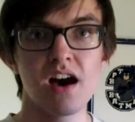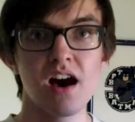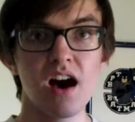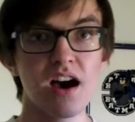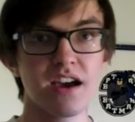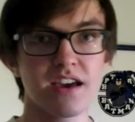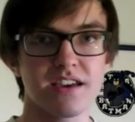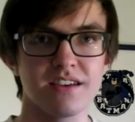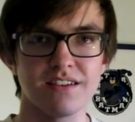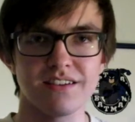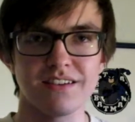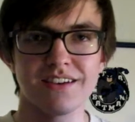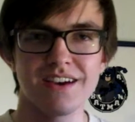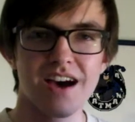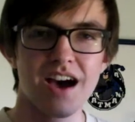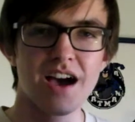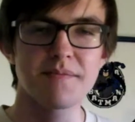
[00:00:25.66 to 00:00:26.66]
Hi,
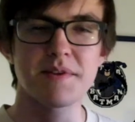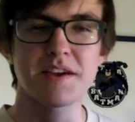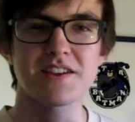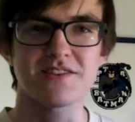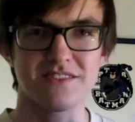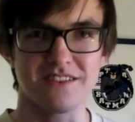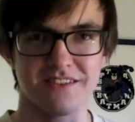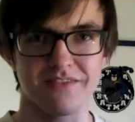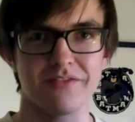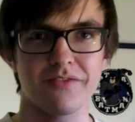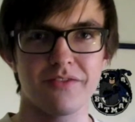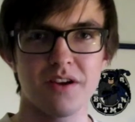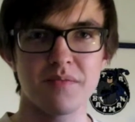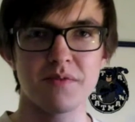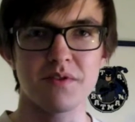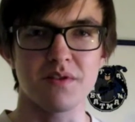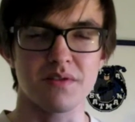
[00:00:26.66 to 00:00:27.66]
I'm Adrian
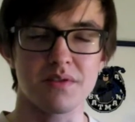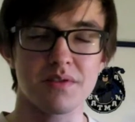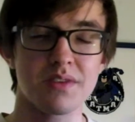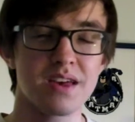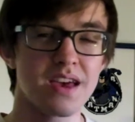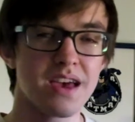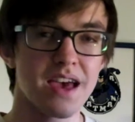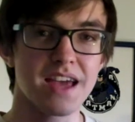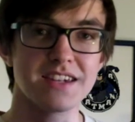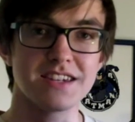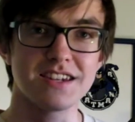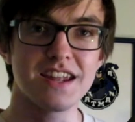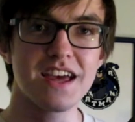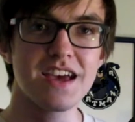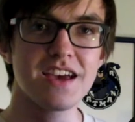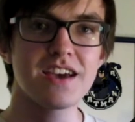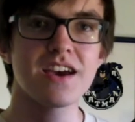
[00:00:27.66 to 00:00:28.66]
from Earth, and
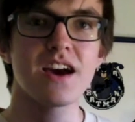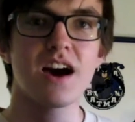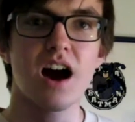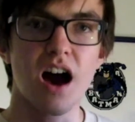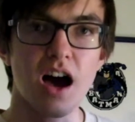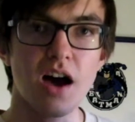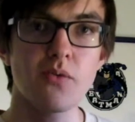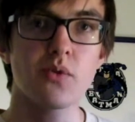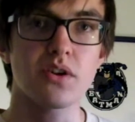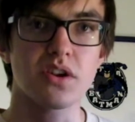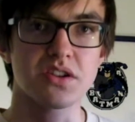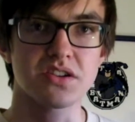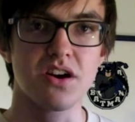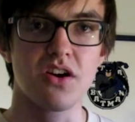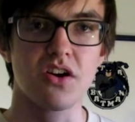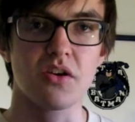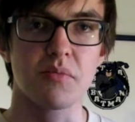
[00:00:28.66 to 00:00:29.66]
today I want to
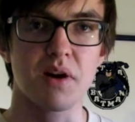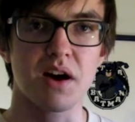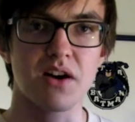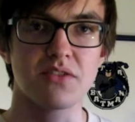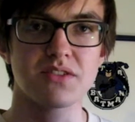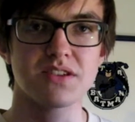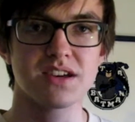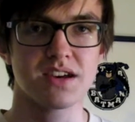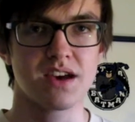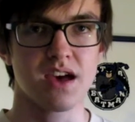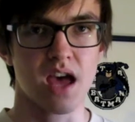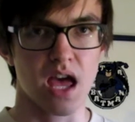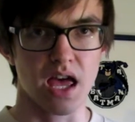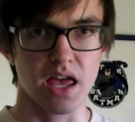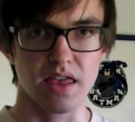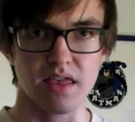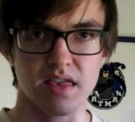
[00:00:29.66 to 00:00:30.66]
talk about
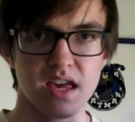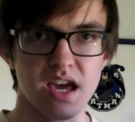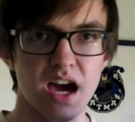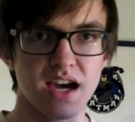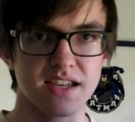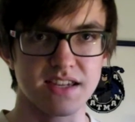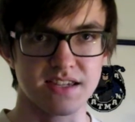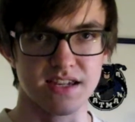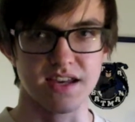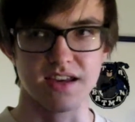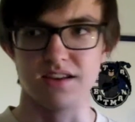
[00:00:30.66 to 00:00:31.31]
the Ice